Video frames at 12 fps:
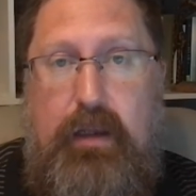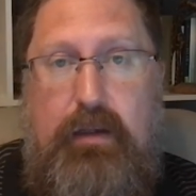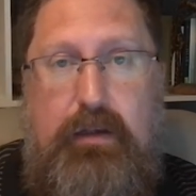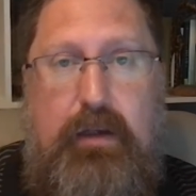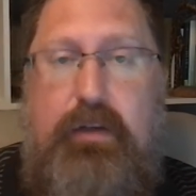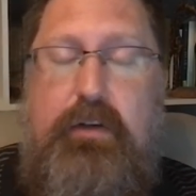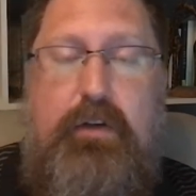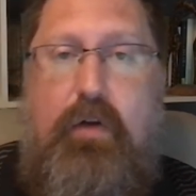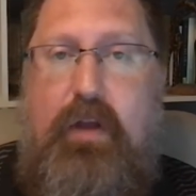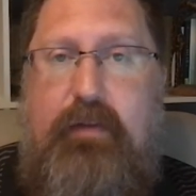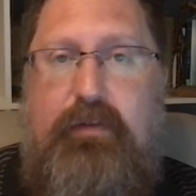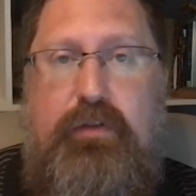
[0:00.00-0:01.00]
You, you
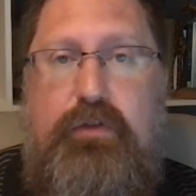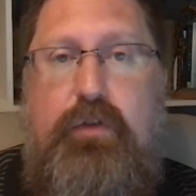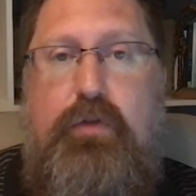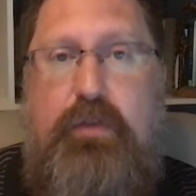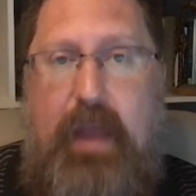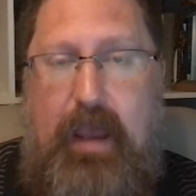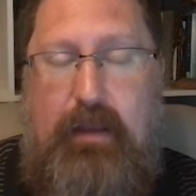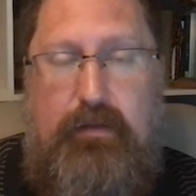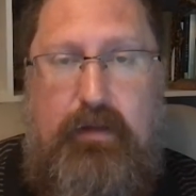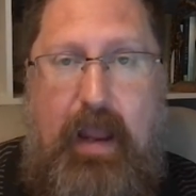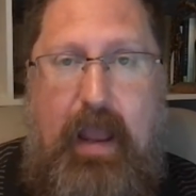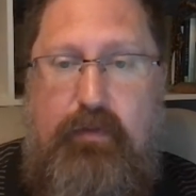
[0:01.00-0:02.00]
don't have to do that
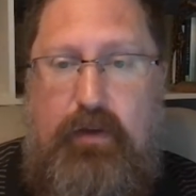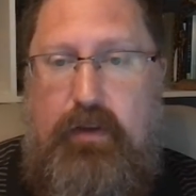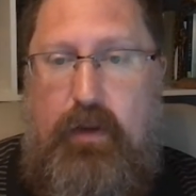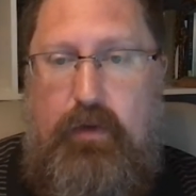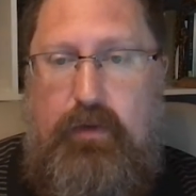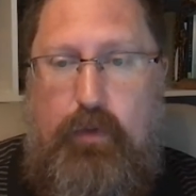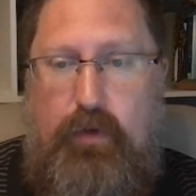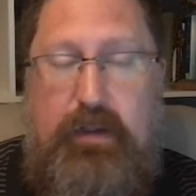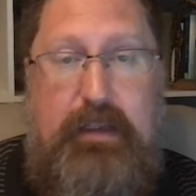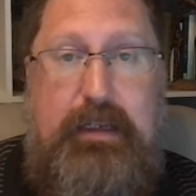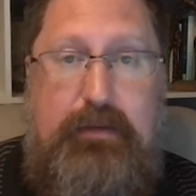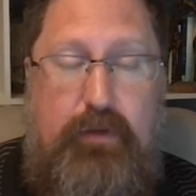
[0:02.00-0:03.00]
or have one of those in order
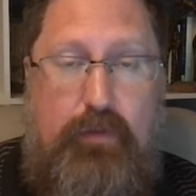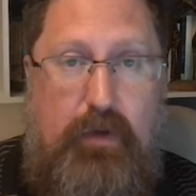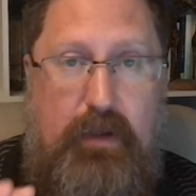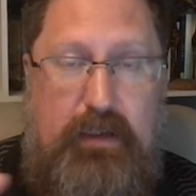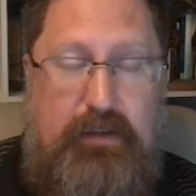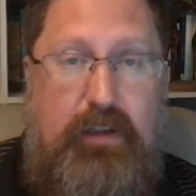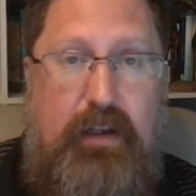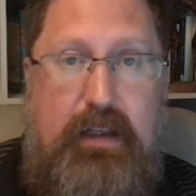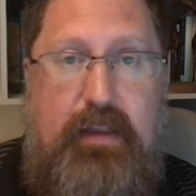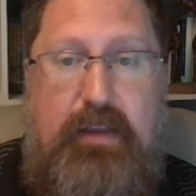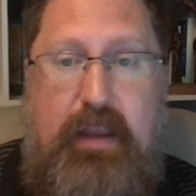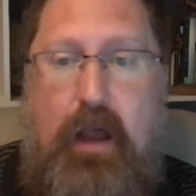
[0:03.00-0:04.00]
to, to really study
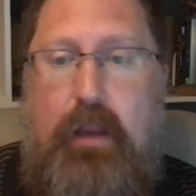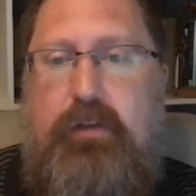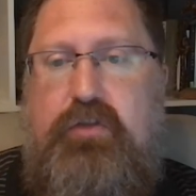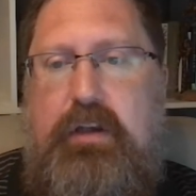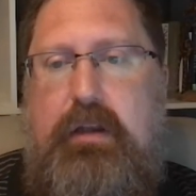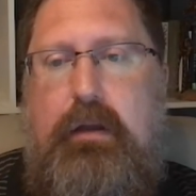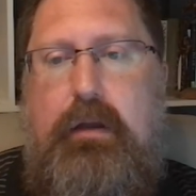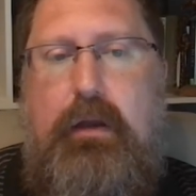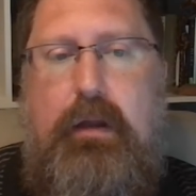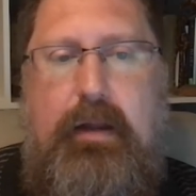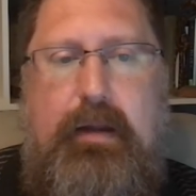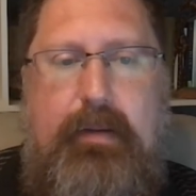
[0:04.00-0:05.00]
theology.
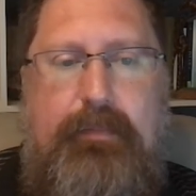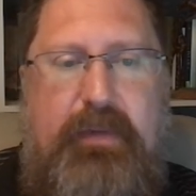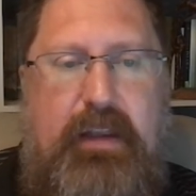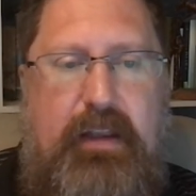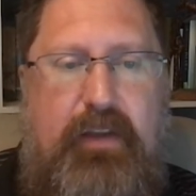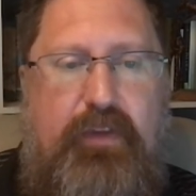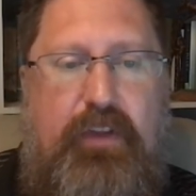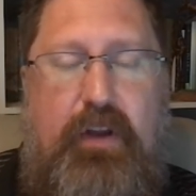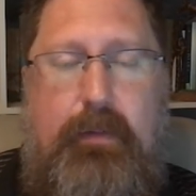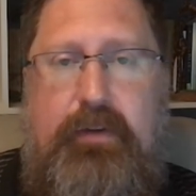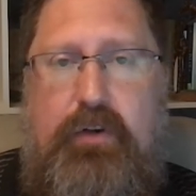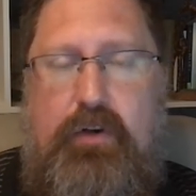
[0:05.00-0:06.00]
And as for
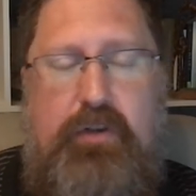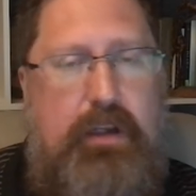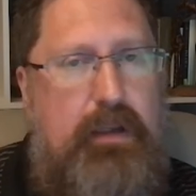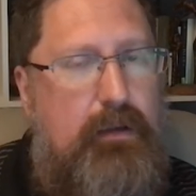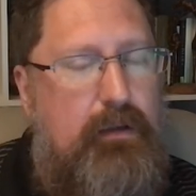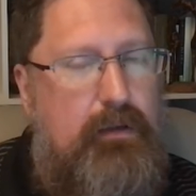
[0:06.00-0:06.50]
thaumaturgy,